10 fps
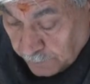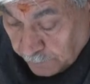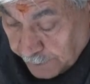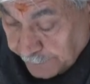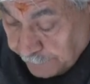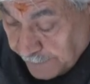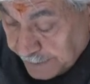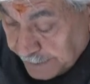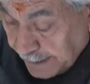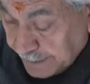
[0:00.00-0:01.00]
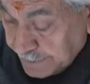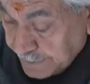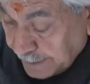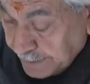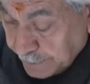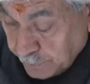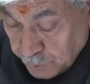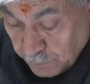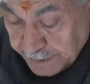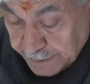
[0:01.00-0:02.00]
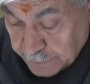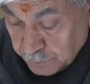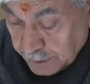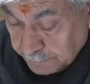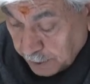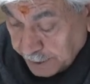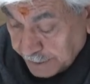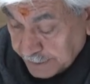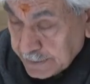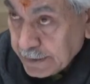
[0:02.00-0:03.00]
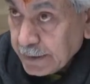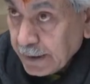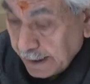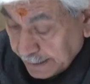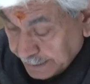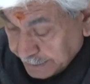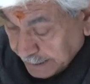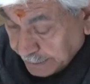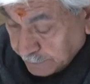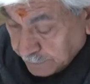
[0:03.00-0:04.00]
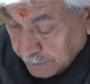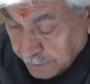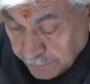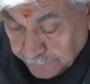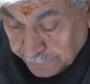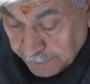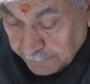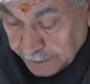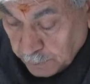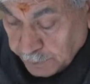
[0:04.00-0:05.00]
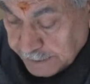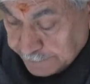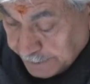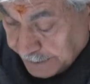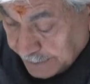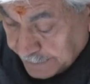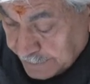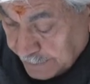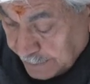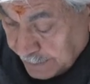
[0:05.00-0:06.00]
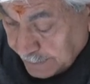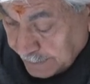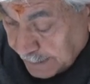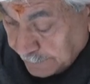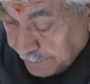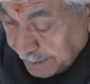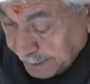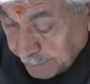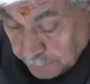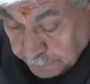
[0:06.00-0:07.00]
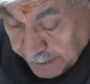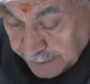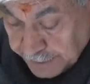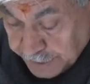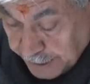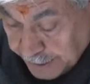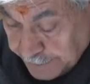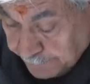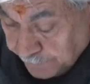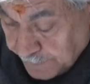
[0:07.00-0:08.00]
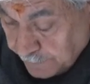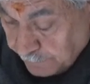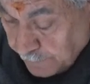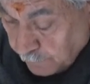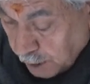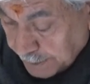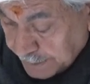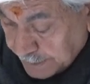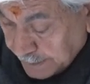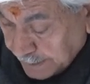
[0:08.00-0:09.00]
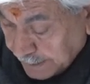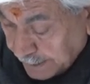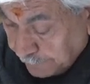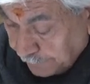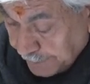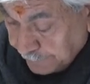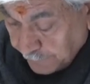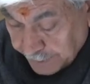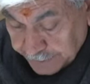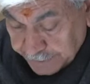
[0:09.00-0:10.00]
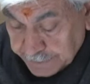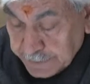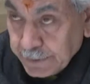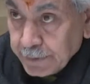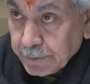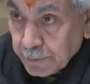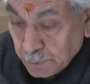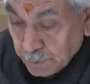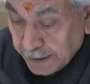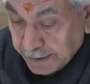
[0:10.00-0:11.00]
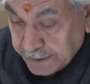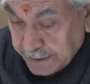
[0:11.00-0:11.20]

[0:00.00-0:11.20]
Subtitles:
One fine day I decided to join student politics. I can tell you from my own experience that we need to bring the change we want and wait for others to do that.